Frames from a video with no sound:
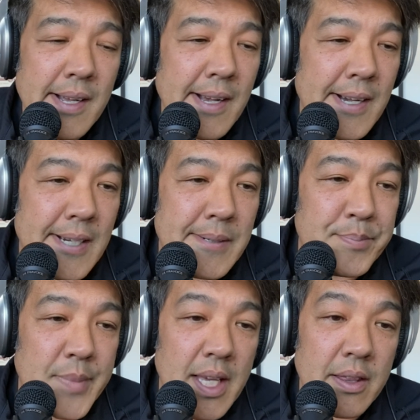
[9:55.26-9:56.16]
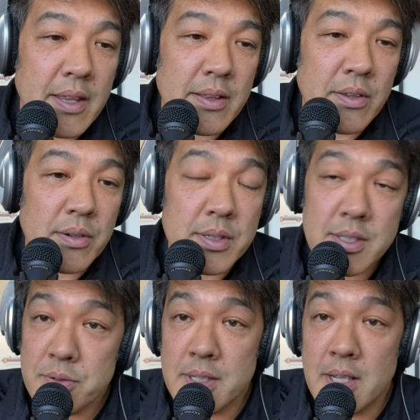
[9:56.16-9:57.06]
Um, and then your
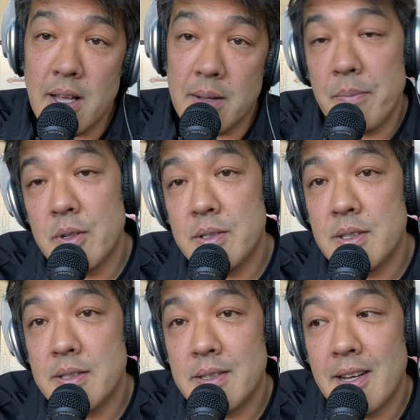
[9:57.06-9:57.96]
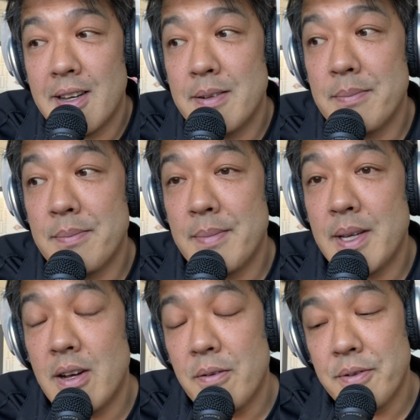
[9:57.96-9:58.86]
citronella, which is um,
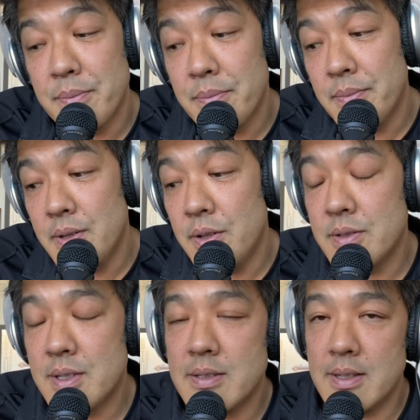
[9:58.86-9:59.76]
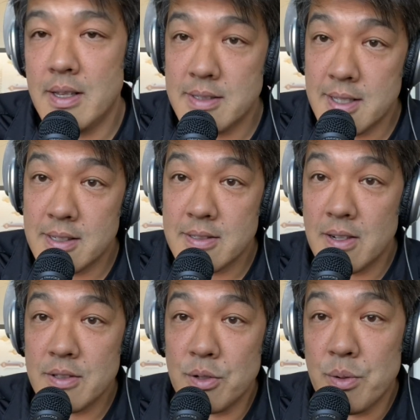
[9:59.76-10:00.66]
often used as an
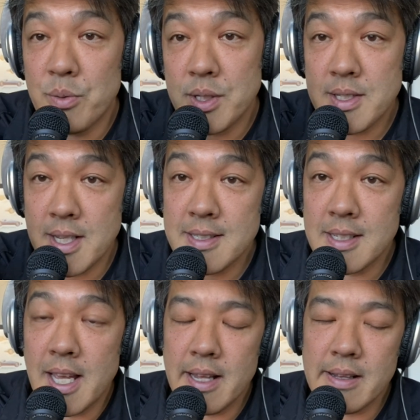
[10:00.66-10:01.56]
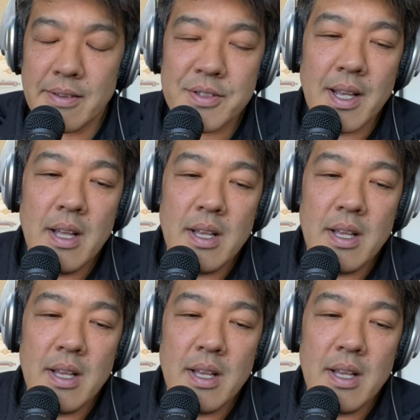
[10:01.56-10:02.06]
insecticide or with scented candles.